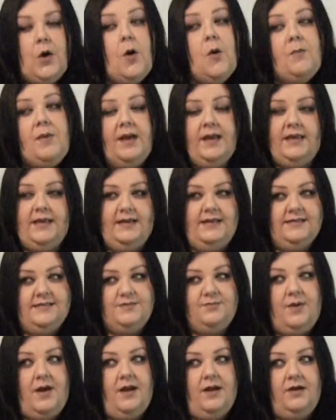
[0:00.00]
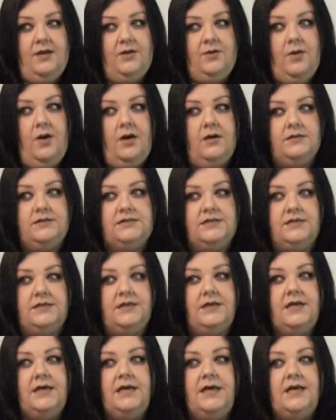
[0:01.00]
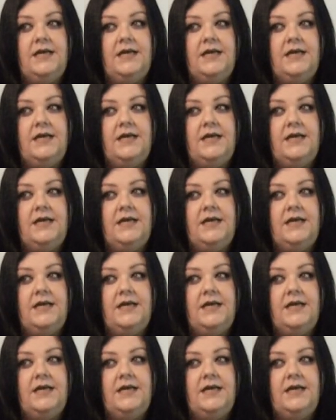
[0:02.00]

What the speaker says: Hope I can inspire you all to